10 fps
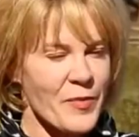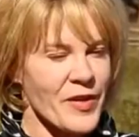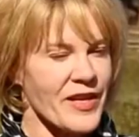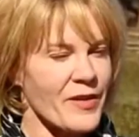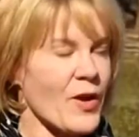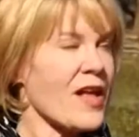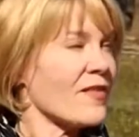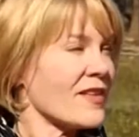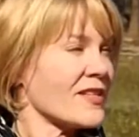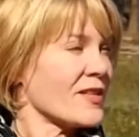a billion.
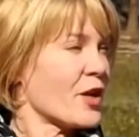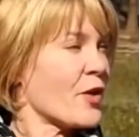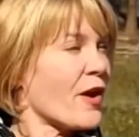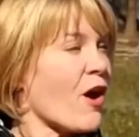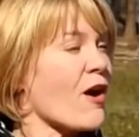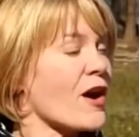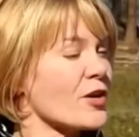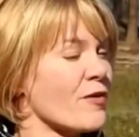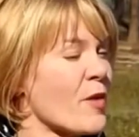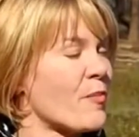Well, there are
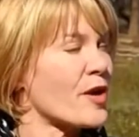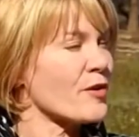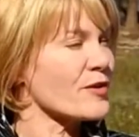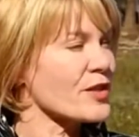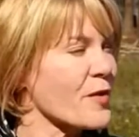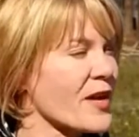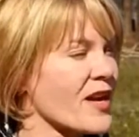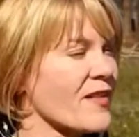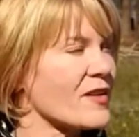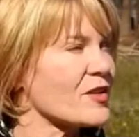underground bunkers
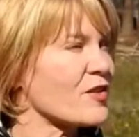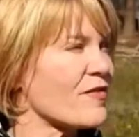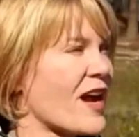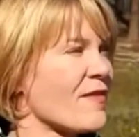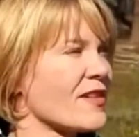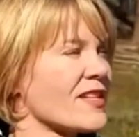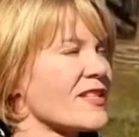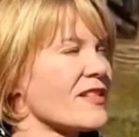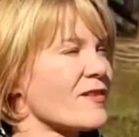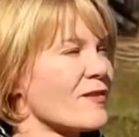going on. There's
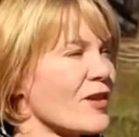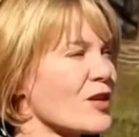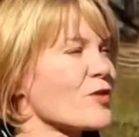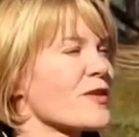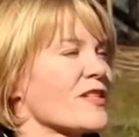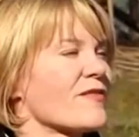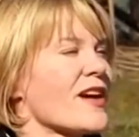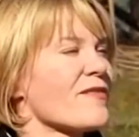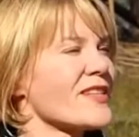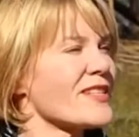survivalists. There are luxury
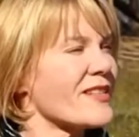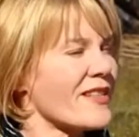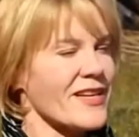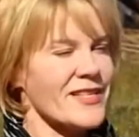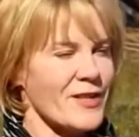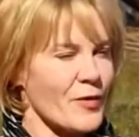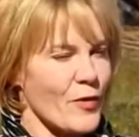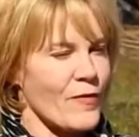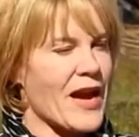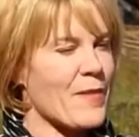survivalist things
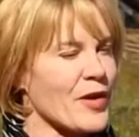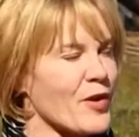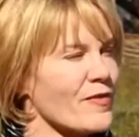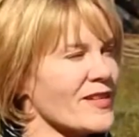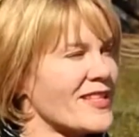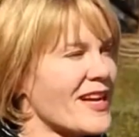happening over in